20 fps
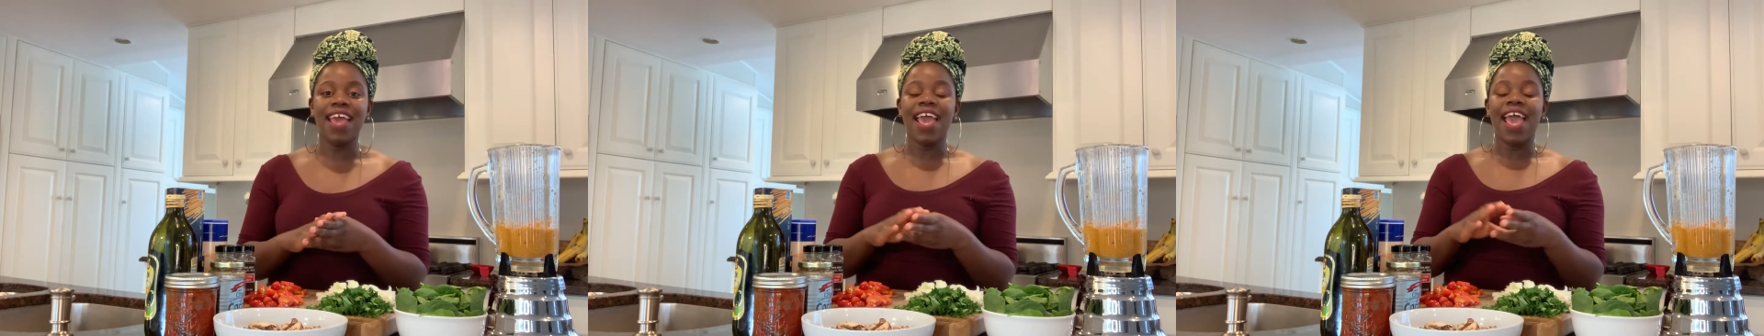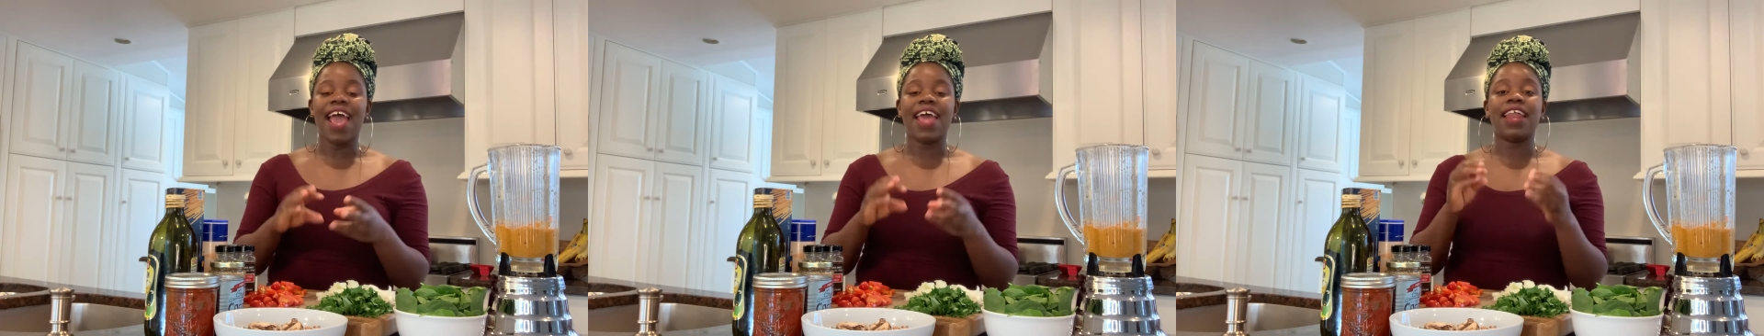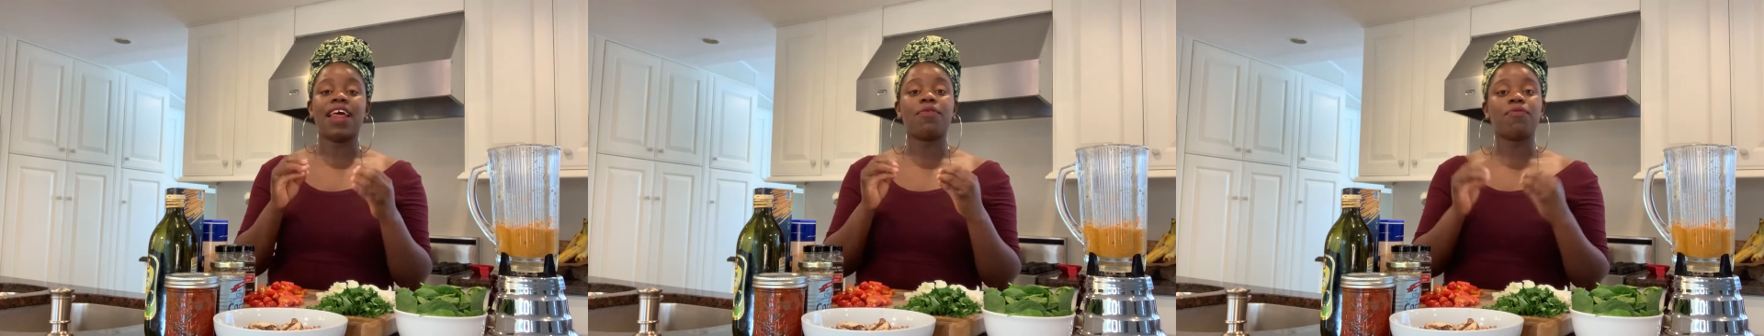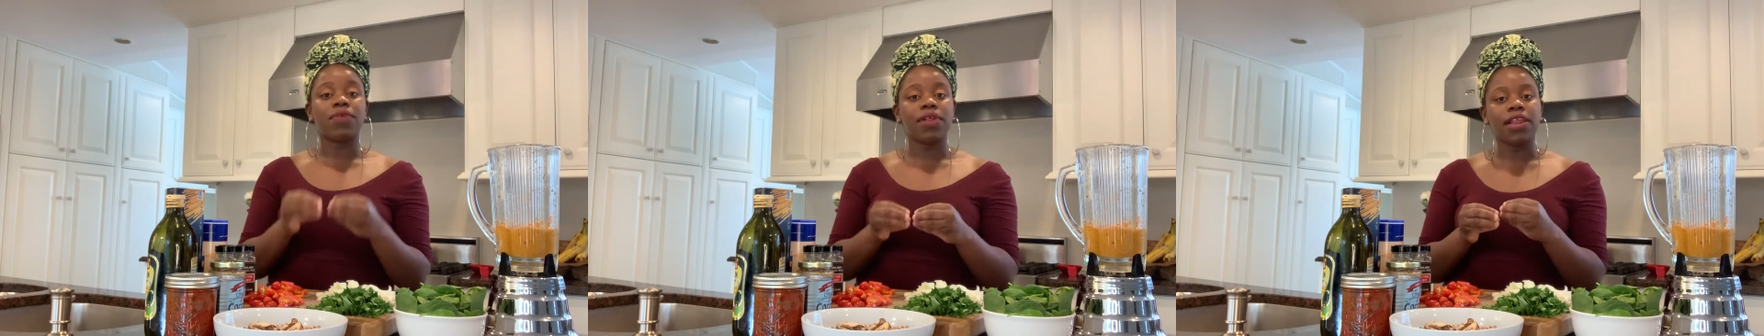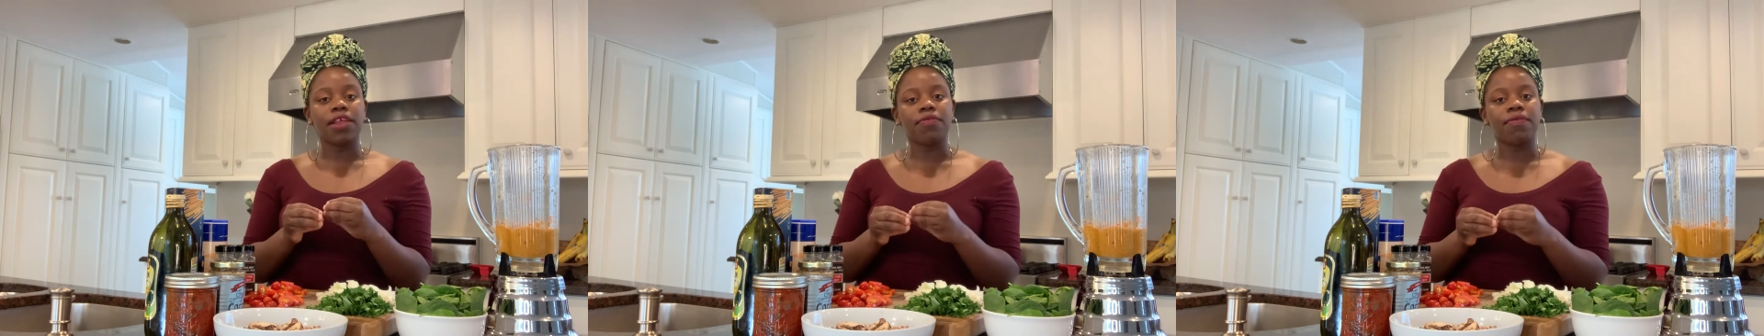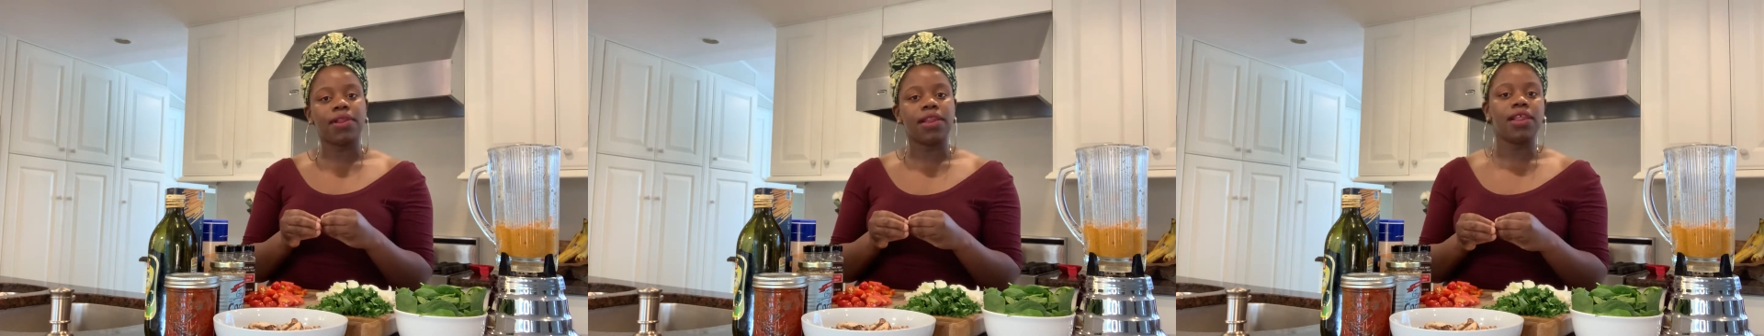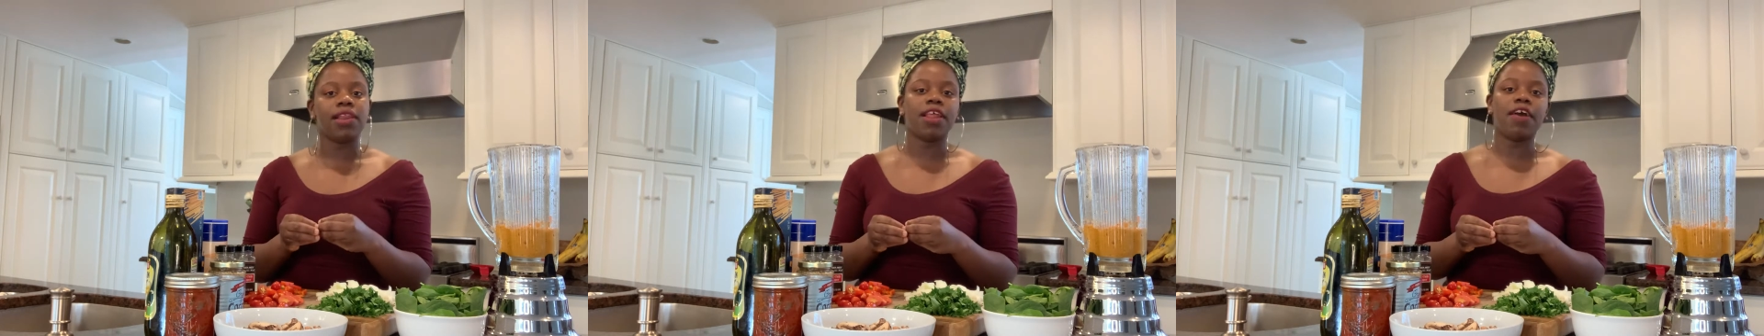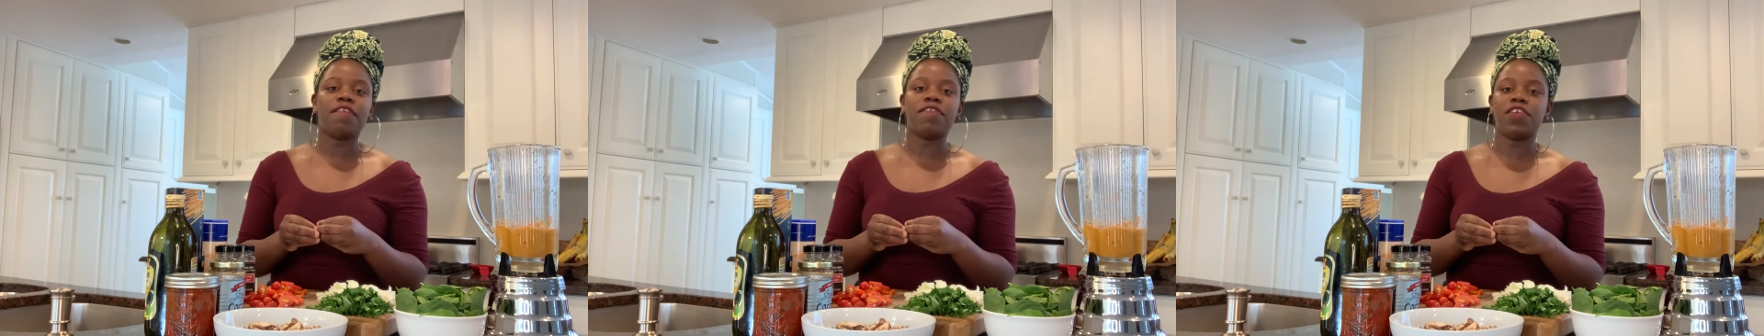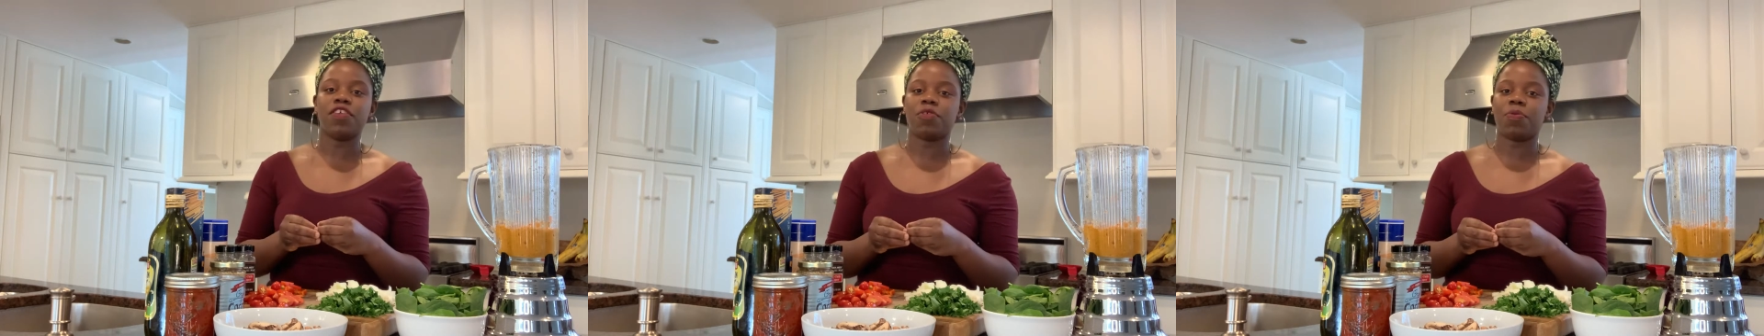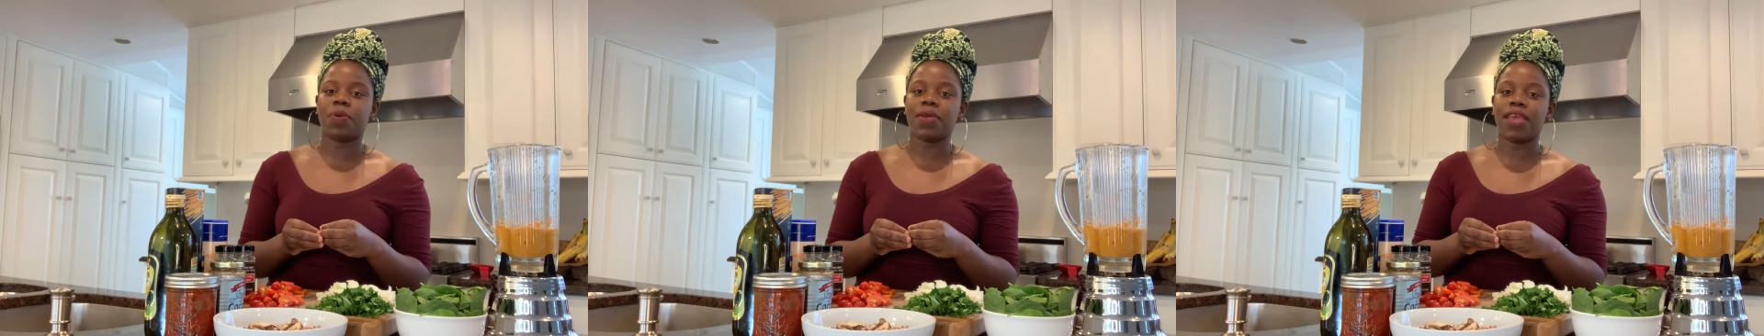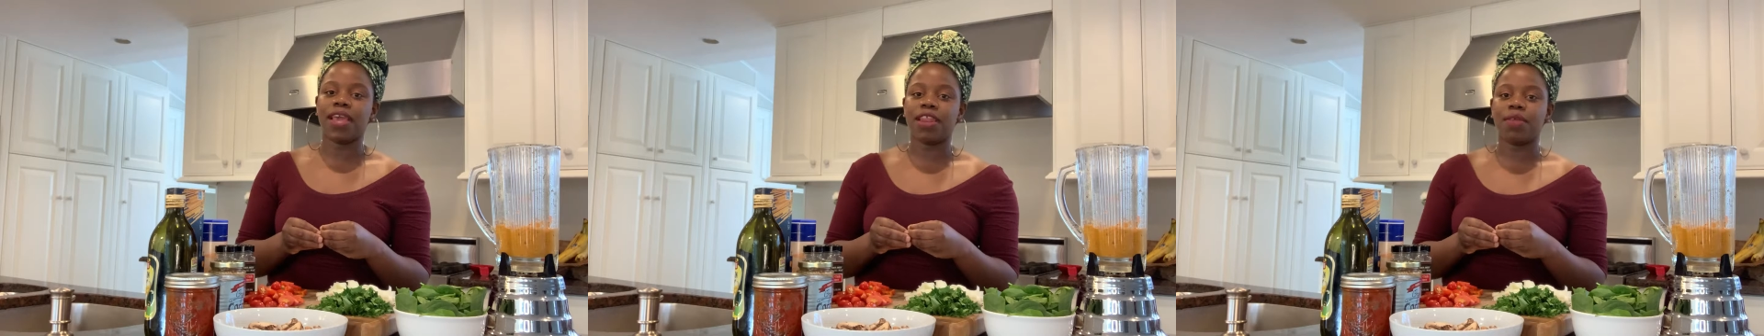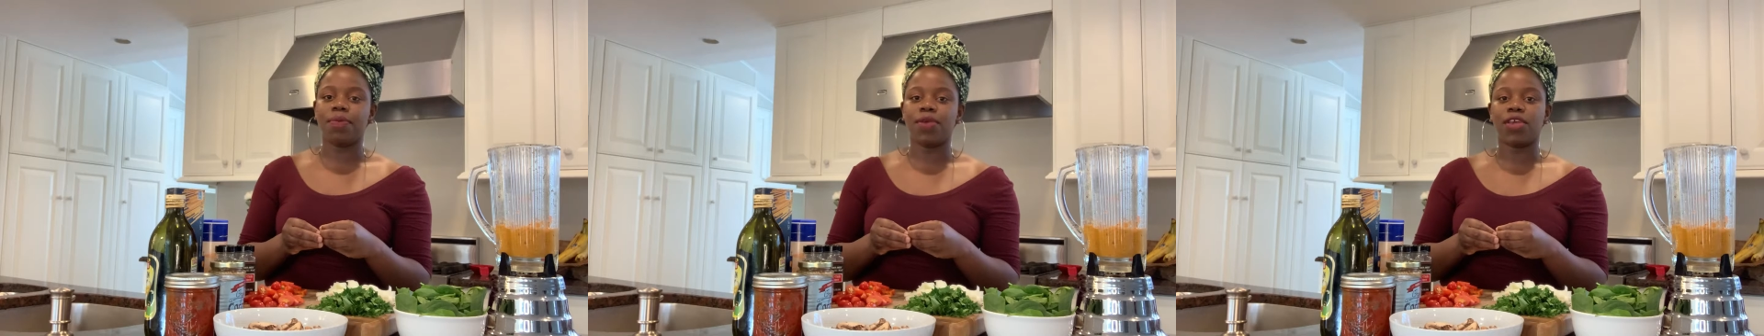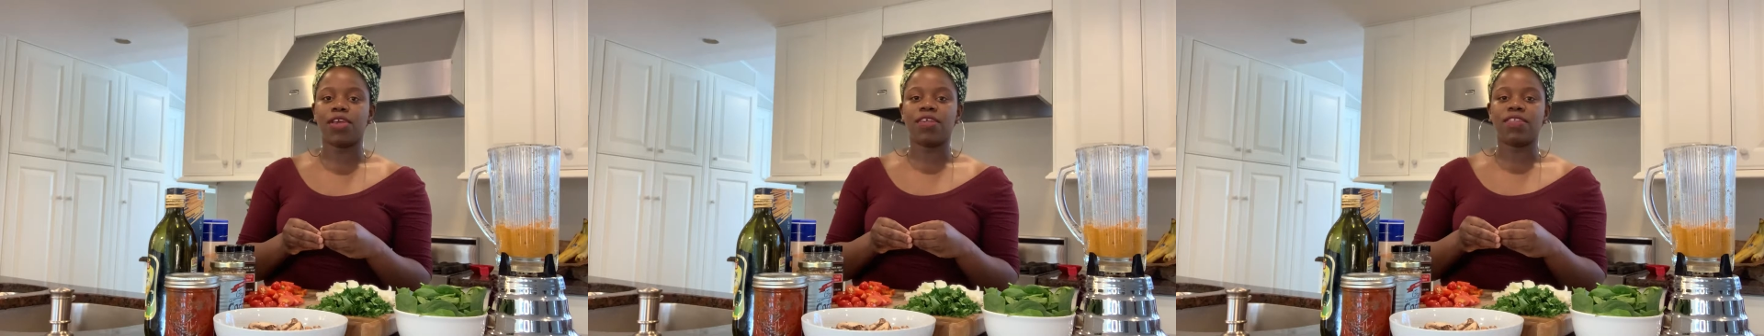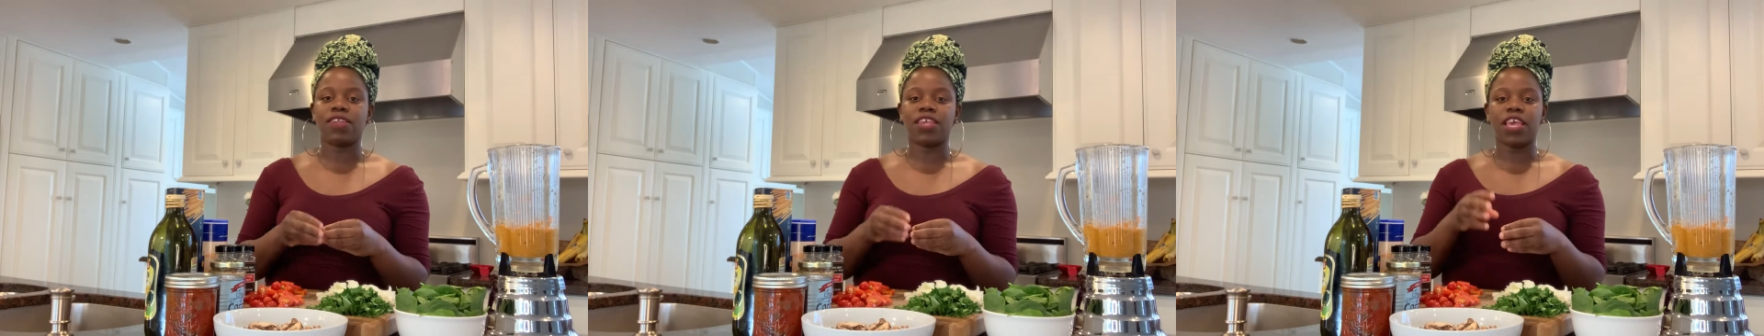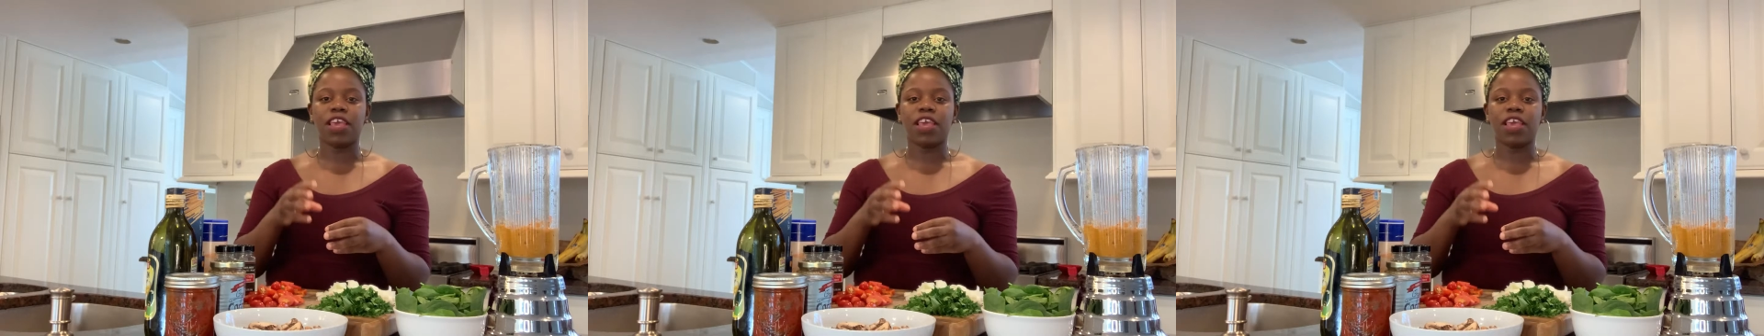and I really love this spaghetti because it